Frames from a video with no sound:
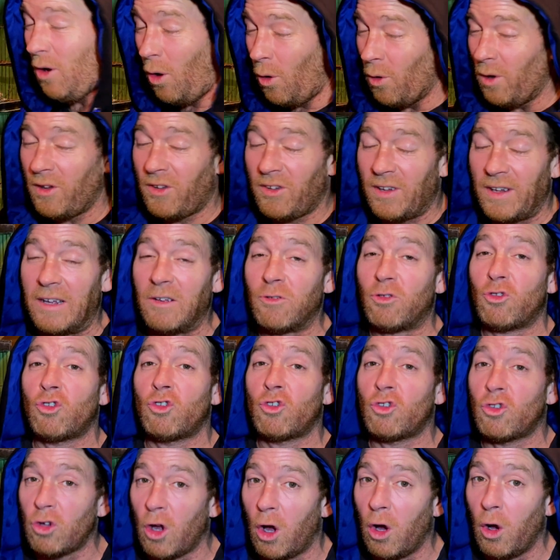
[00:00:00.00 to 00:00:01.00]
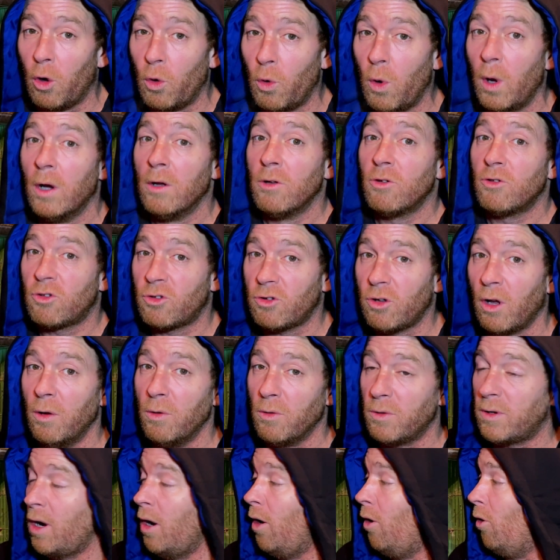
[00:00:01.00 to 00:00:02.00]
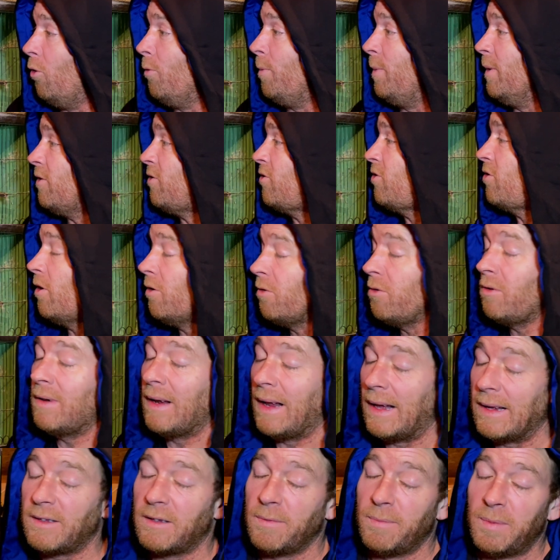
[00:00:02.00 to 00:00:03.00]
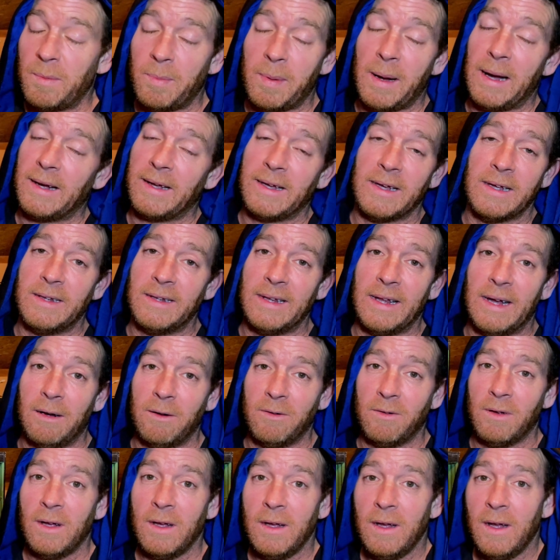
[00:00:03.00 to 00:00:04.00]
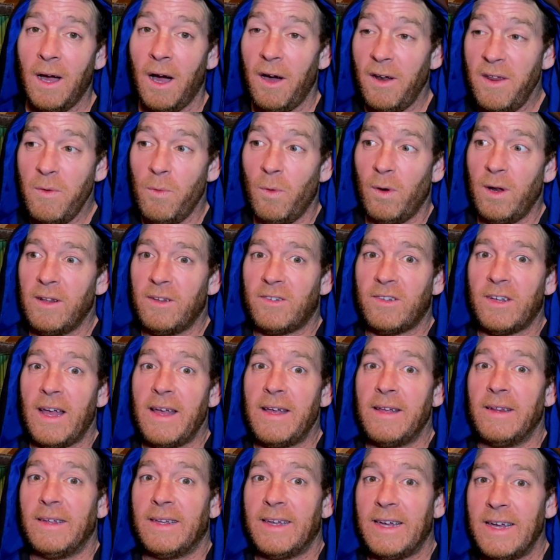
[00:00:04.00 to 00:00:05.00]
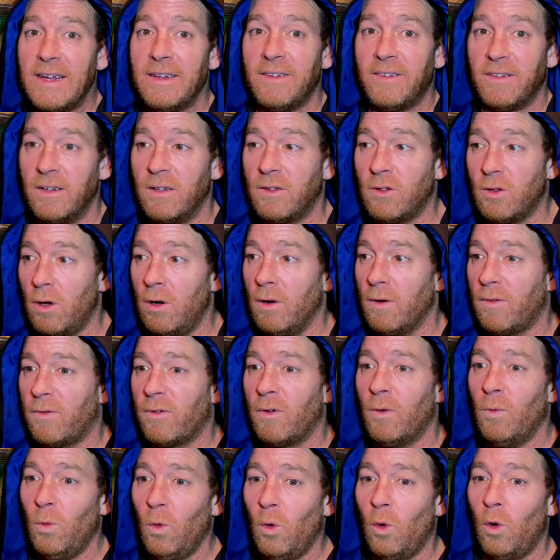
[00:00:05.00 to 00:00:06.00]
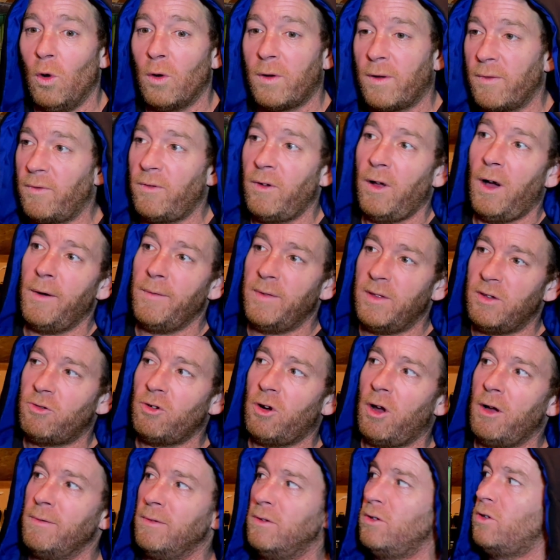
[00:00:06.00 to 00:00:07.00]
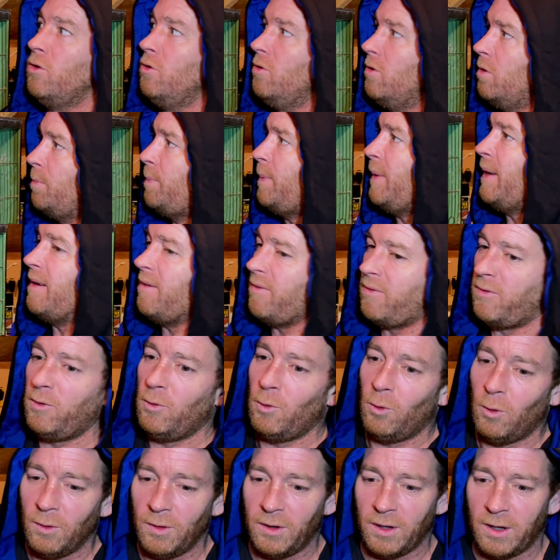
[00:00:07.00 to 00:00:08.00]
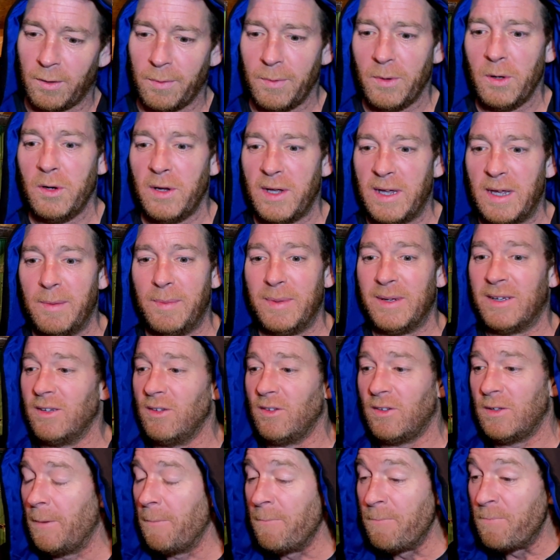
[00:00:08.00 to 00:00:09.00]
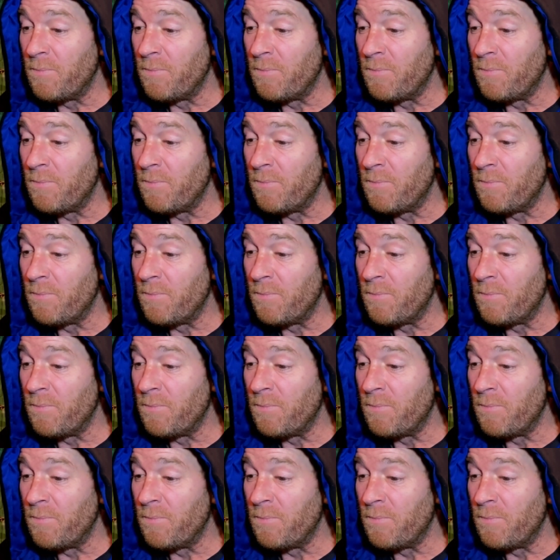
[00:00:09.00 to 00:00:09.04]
honestly, it's so, so cold, but so glad to be back in now. I didn't want to take the kids and the dog for a walk and fly the drone and do the bit for the community because